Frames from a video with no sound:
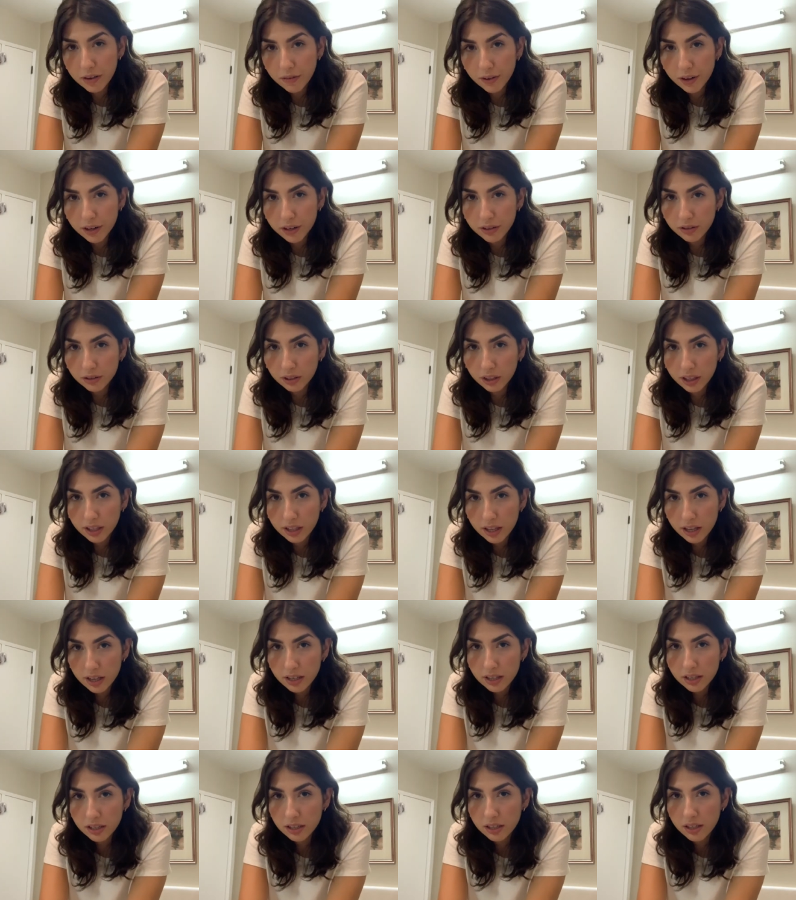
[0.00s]
videos like
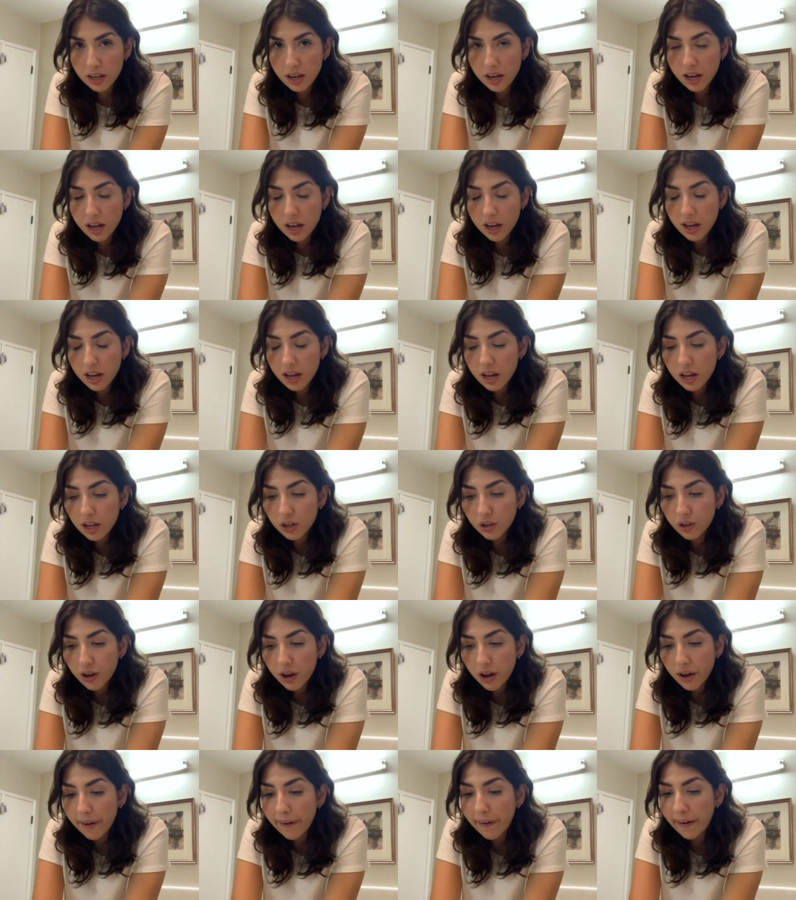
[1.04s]
this.
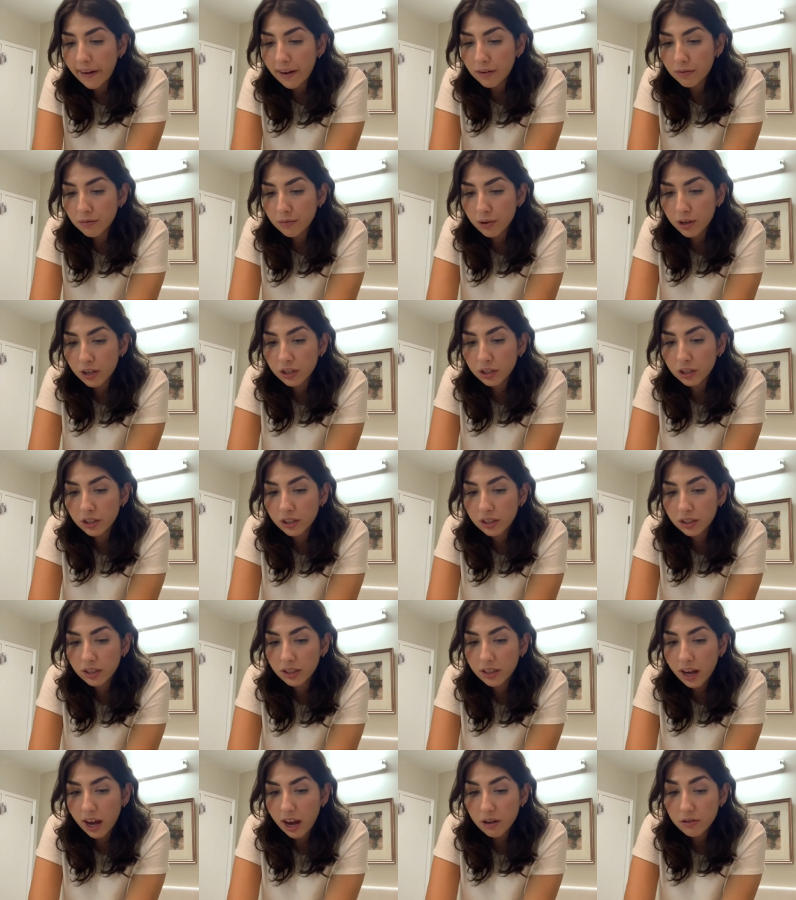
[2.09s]
I've watched
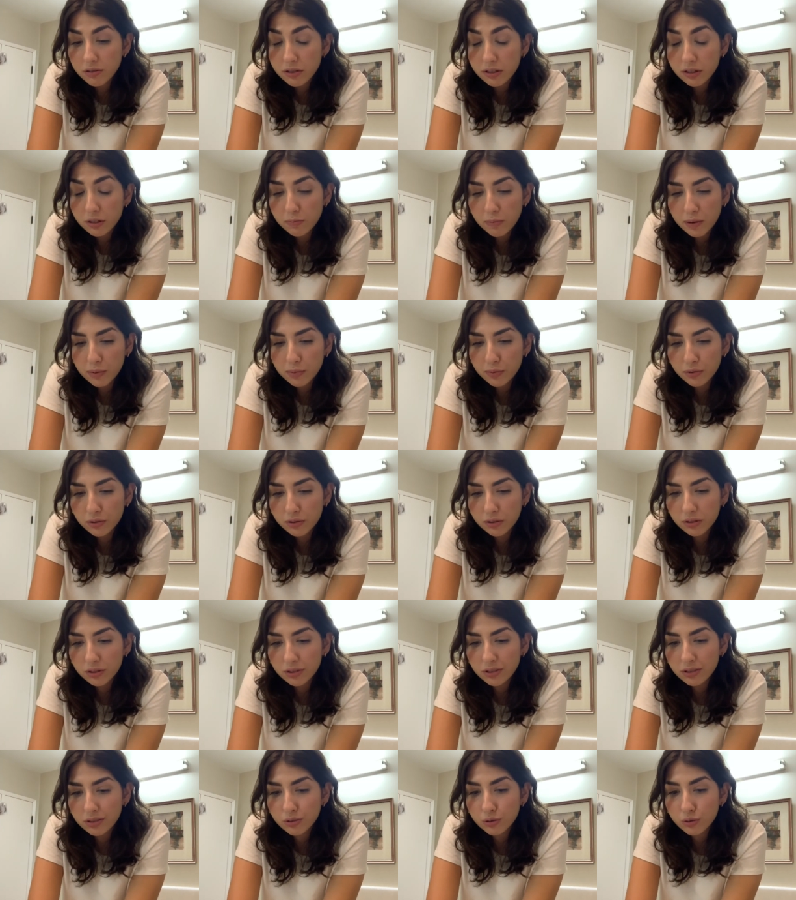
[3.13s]
countless
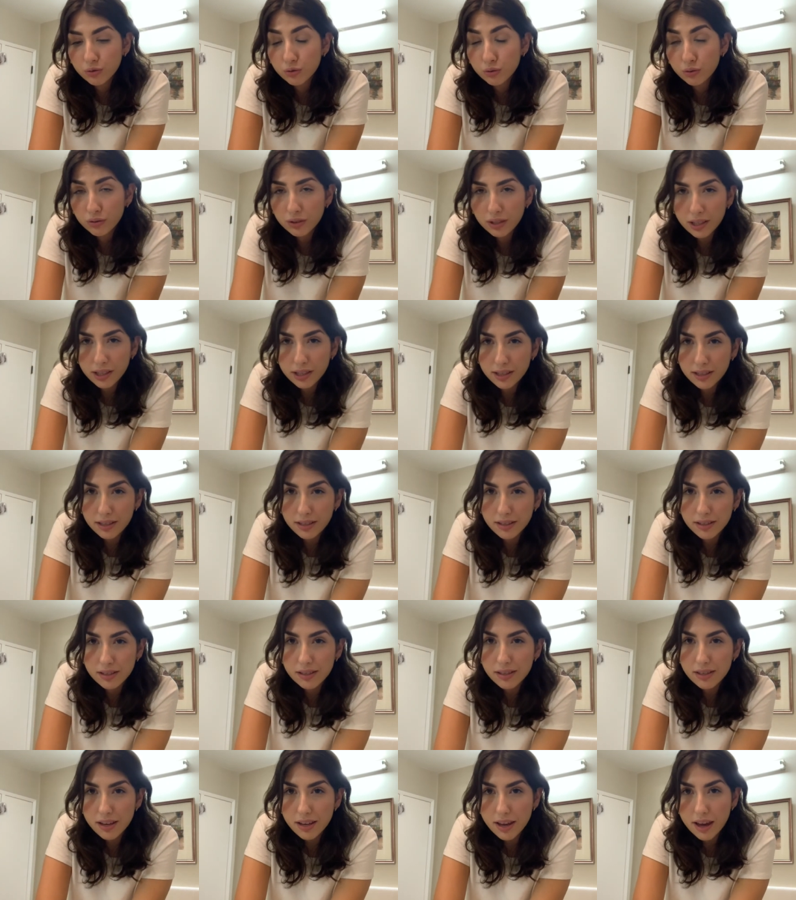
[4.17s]
people's
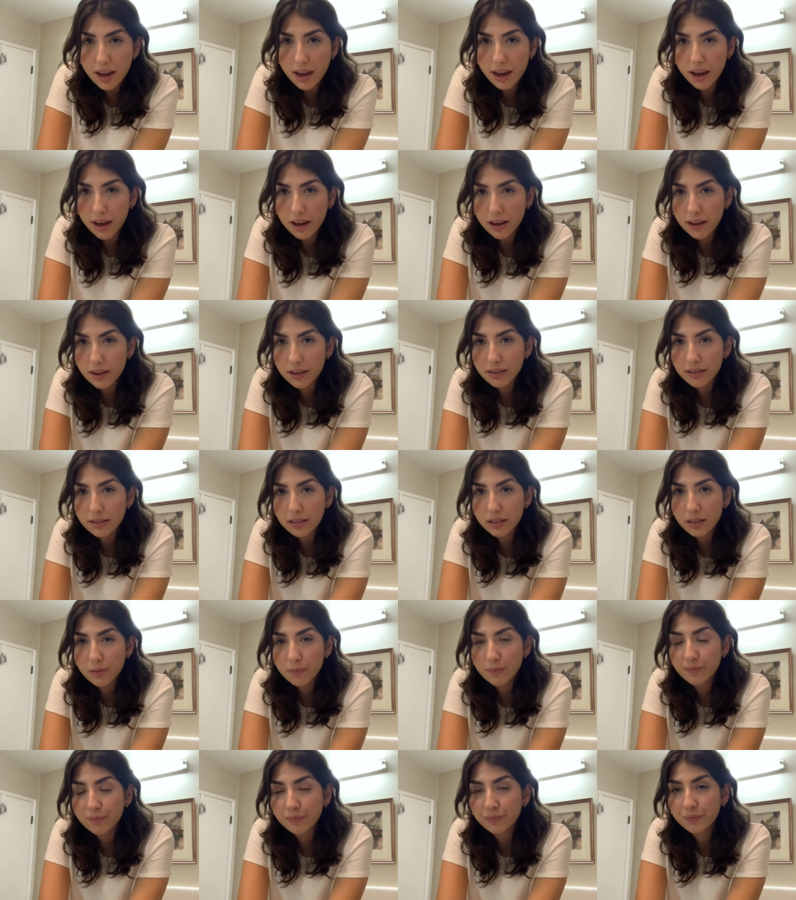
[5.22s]
routines, and
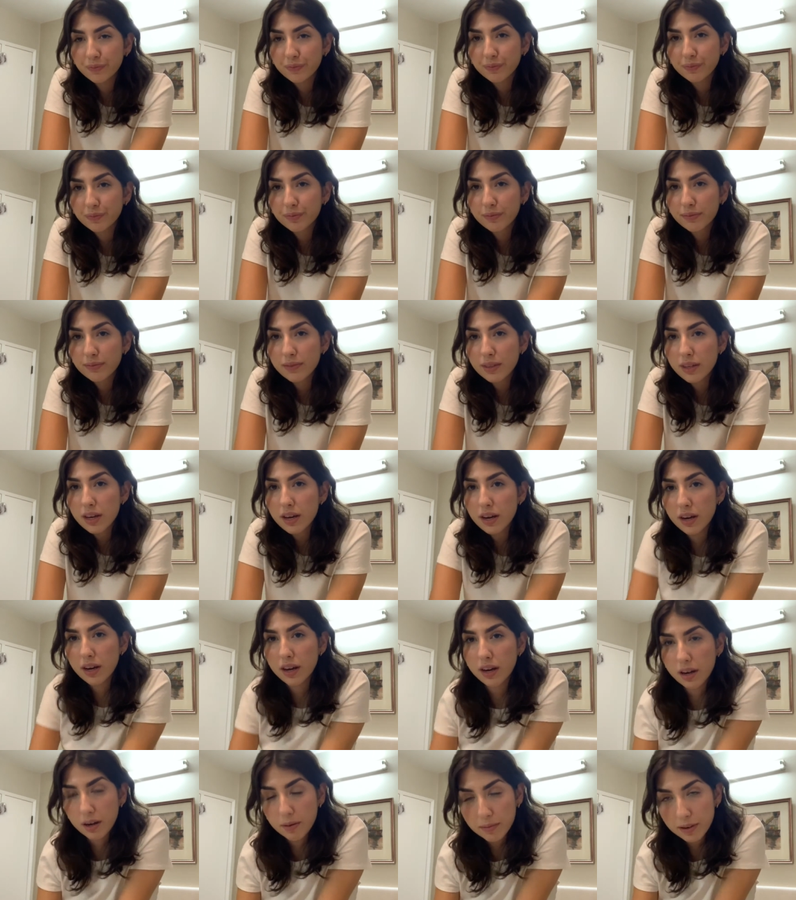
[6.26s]

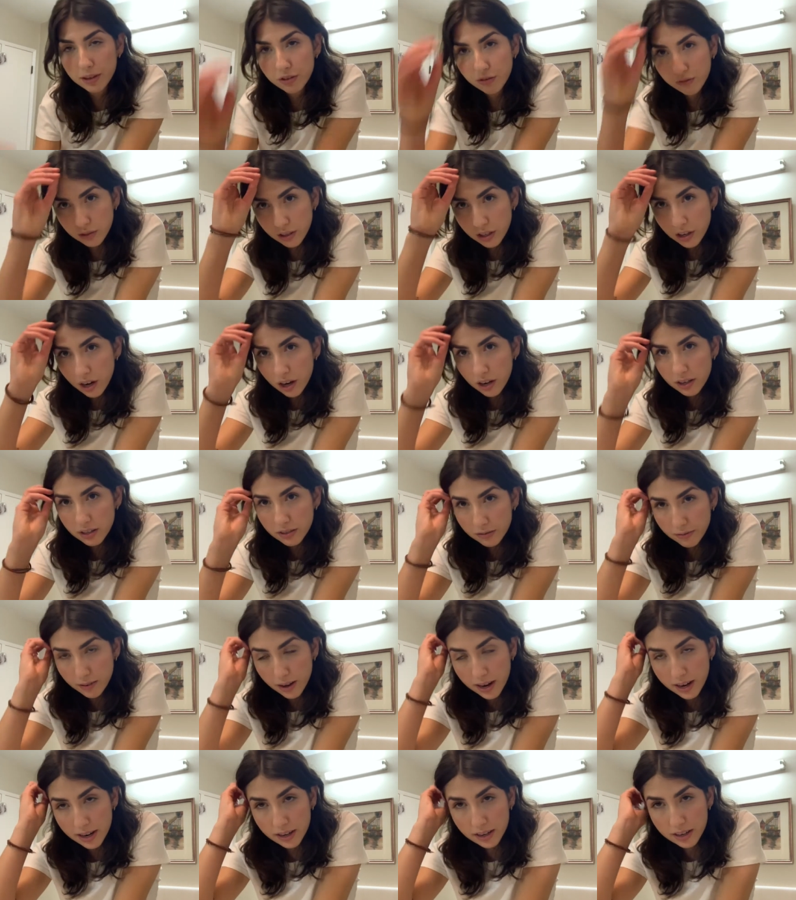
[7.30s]
it's really hard to
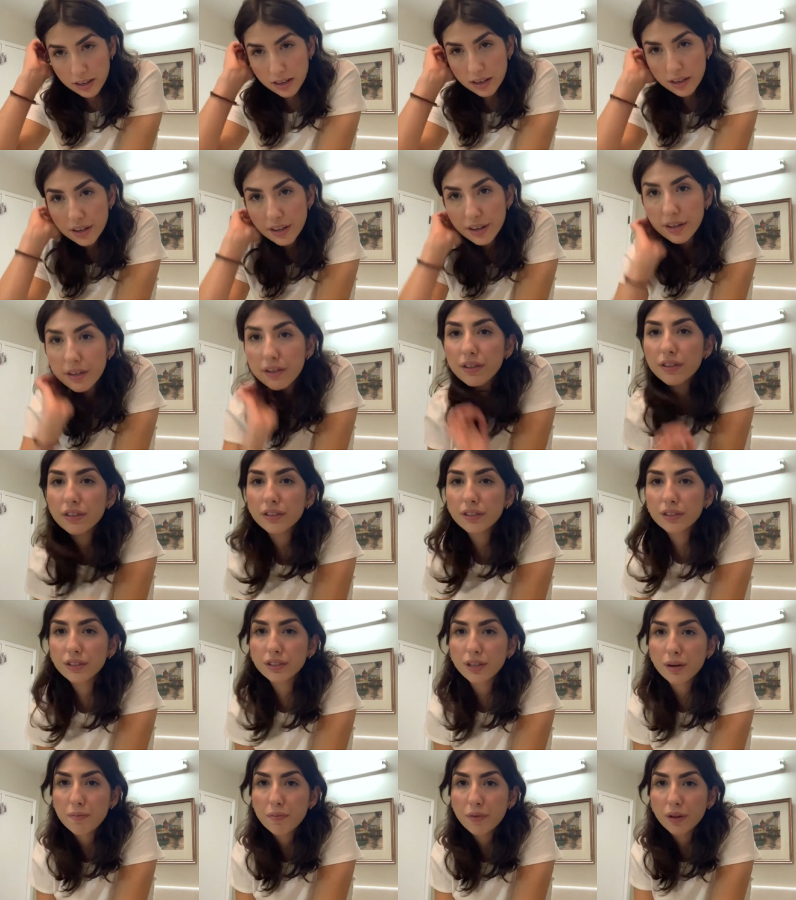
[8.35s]
find
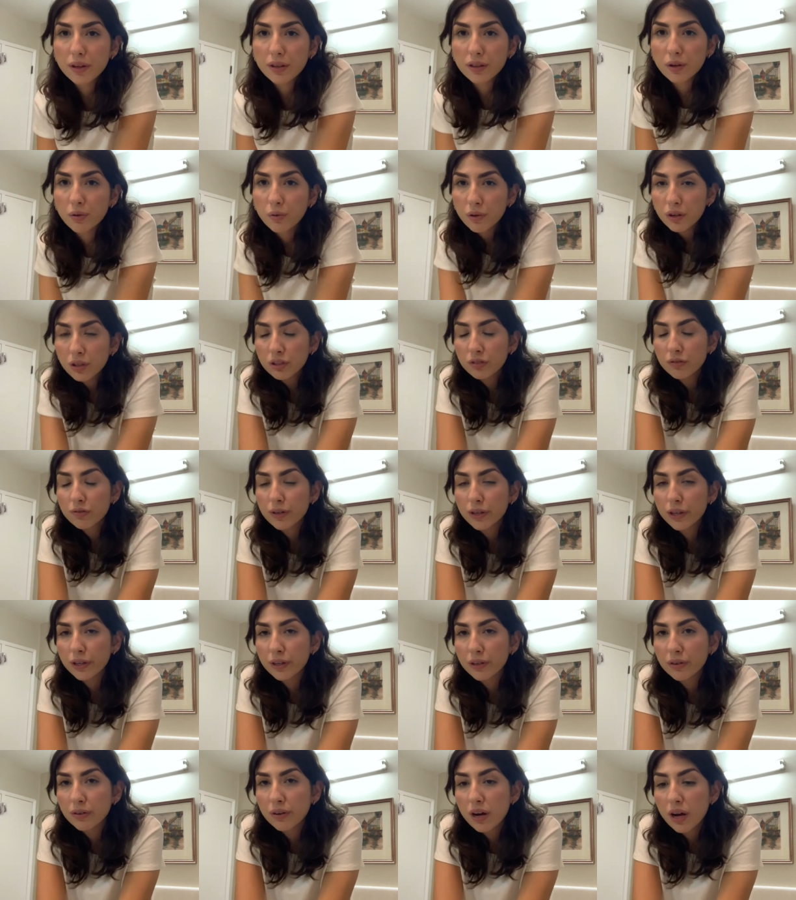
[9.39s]
something that works for
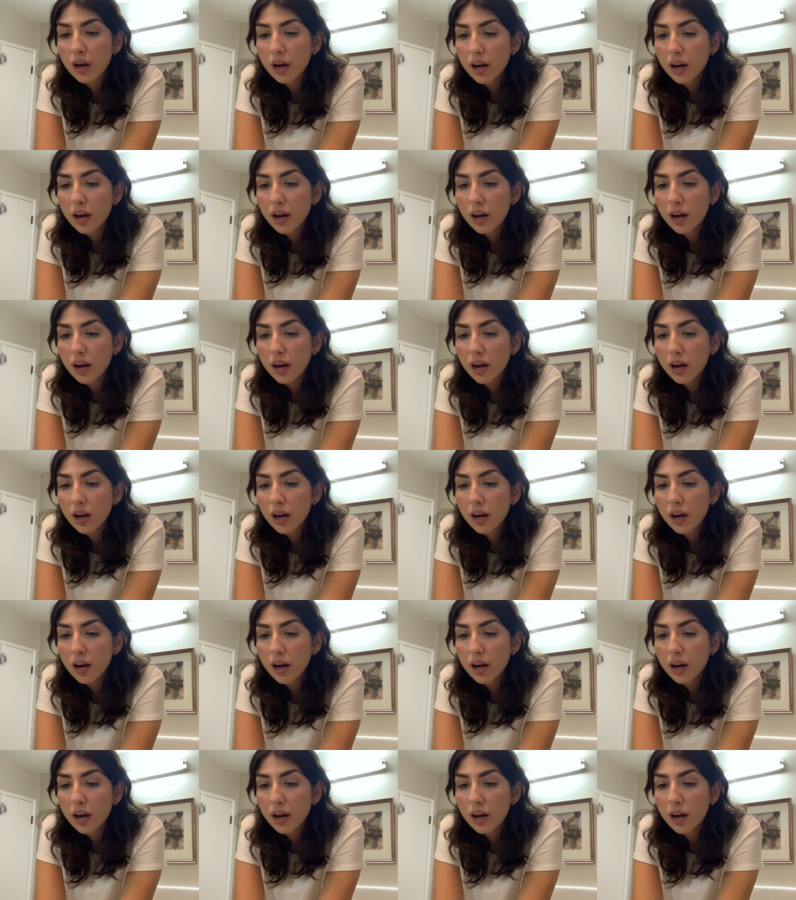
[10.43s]
you.